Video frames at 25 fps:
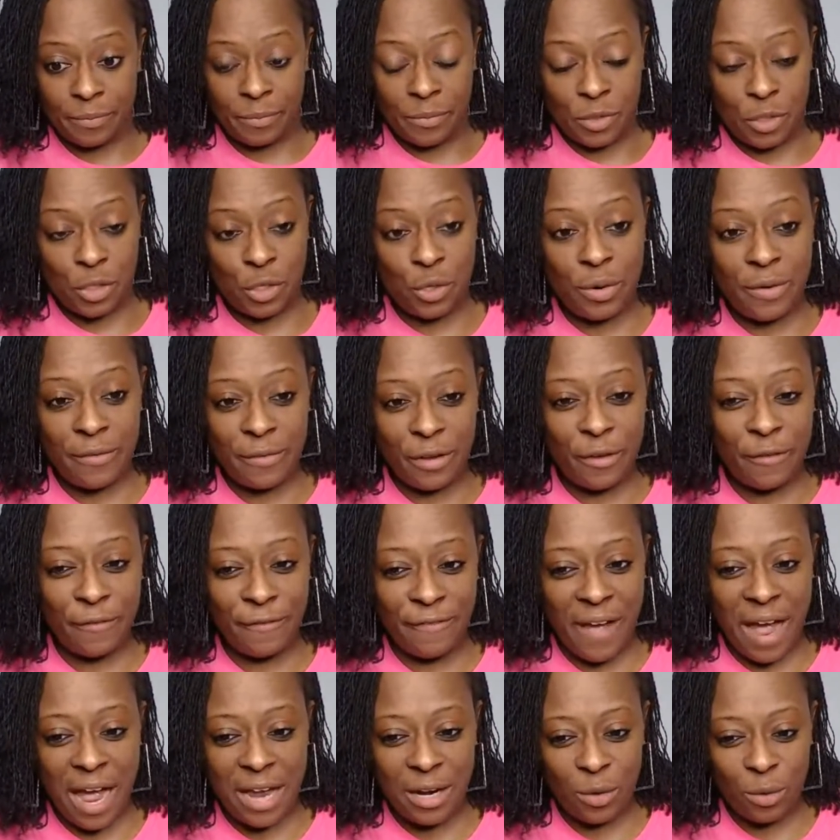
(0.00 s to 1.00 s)
Do you
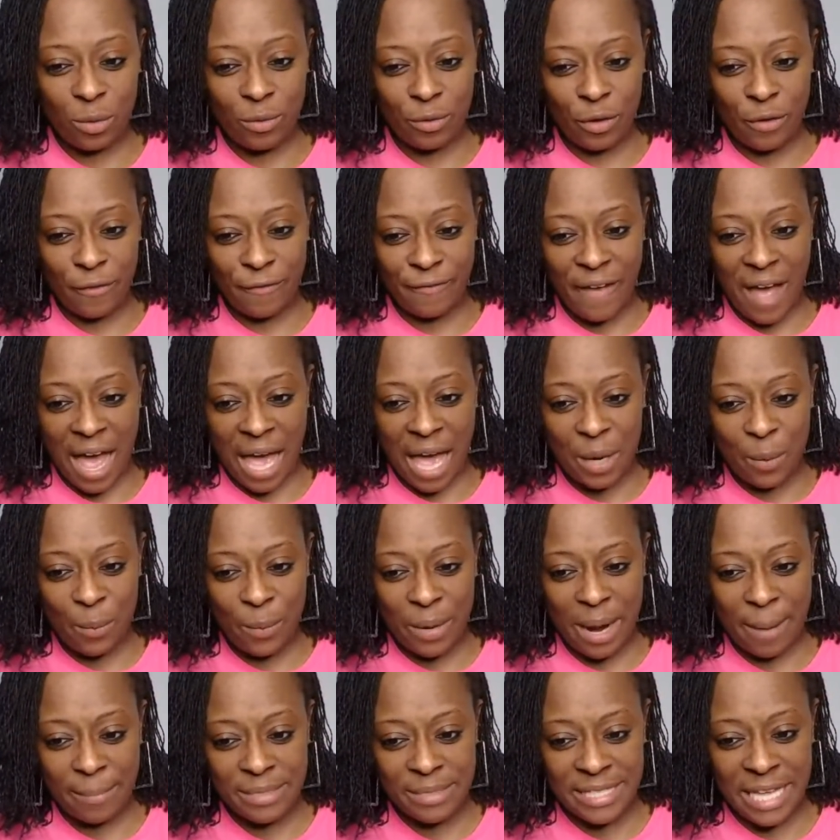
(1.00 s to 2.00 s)
follow what
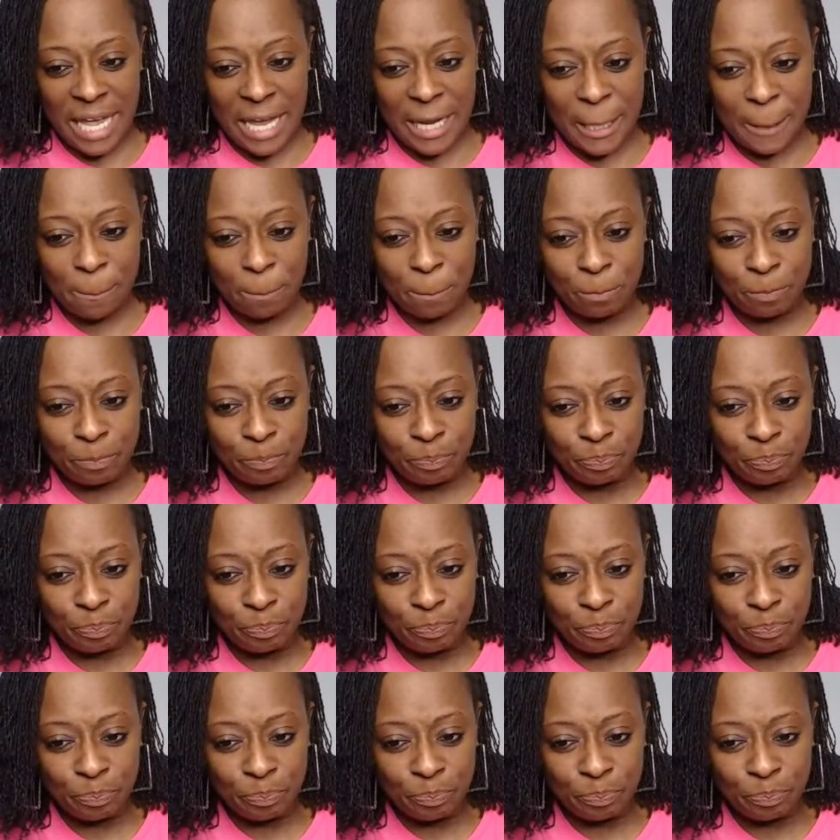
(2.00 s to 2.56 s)
I'm saying?